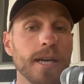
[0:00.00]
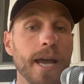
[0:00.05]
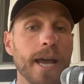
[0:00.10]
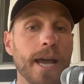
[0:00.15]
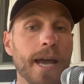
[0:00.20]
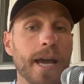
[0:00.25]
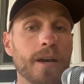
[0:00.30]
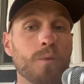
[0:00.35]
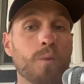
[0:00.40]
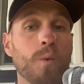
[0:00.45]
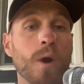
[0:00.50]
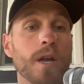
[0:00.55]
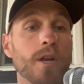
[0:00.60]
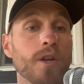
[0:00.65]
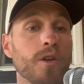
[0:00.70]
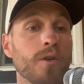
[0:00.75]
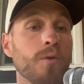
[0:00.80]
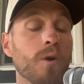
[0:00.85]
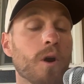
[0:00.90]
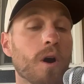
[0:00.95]
And when
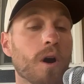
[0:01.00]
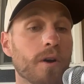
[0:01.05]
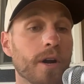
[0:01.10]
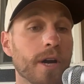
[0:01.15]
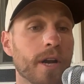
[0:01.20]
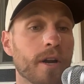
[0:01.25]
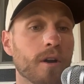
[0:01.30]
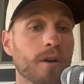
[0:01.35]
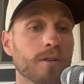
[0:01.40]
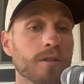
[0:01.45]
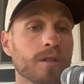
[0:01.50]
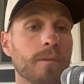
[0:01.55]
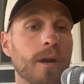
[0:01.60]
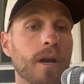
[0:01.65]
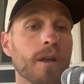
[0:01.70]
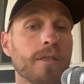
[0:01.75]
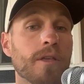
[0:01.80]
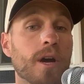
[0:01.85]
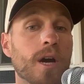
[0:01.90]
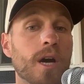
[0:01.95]
you are in an
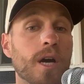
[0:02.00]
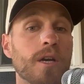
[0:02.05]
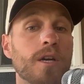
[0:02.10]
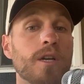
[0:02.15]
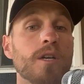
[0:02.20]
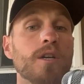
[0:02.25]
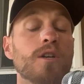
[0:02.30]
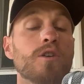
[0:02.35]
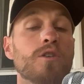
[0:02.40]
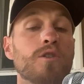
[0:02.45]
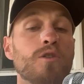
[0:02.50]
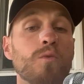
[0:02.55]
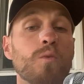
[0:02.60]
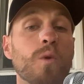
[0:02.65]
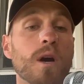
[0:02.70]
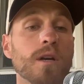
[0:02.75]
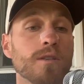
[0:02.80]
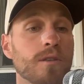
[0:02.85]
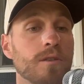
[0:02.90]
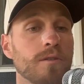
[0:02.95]
ultramarathon, you
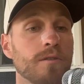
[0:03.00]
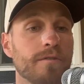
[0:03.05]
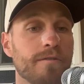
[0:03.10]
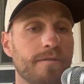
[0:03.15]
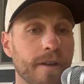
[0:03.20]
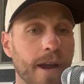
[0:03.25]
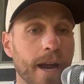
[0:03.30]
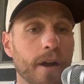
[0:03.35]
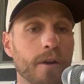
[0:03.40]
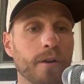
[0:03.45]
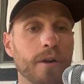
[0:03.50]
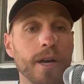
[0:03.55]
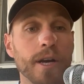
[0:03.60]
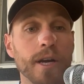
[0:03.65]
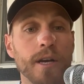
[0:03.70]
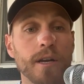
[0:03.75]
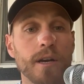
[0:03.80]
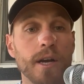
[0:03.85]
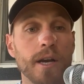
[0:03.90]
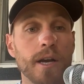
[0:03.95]
want to
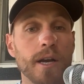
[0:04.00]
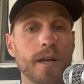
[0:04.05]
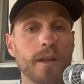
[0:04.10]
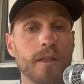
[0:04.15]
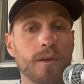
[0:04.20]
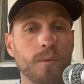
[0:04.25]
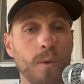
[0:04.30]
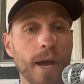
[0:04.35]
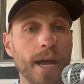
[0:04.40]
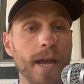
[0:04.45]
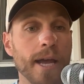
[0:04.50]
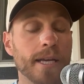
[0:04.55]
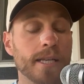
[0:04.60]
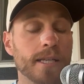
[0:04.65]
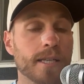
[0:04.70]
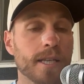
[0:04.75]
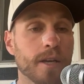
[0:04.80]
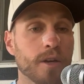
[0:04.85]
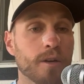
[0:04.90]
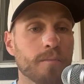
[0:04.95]
vary the
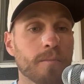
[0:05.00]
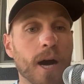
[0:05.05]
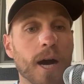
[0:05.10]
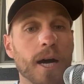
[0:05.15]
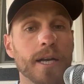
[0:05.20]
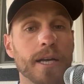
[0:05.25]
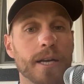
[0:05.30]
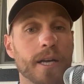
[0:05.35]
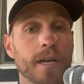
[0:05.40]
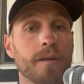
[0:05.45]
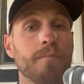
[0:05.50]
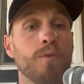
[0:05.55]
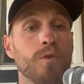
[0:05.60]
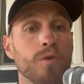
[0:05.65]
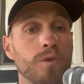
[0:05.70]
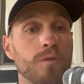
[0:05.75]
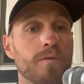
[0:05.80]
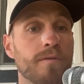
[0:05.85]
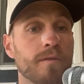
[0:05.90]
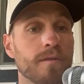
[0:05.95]
ways that your body can
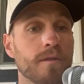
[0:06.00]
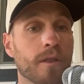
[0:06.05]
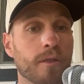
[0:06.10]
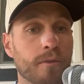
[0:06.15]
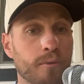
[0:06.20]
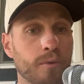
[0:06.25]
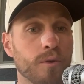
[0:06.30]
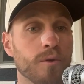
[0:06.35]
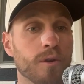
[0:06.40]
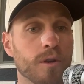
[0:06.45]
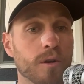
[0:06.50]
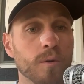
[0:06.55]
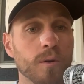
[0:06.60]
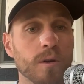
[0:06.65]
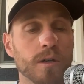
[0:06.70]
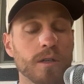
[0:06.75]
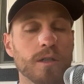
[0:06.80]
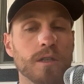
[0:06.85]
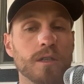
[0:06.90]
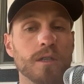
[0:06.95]
move through the
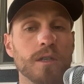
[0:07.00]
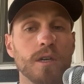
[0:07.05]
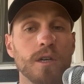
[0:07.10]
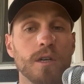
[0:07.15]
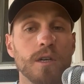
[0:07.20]
course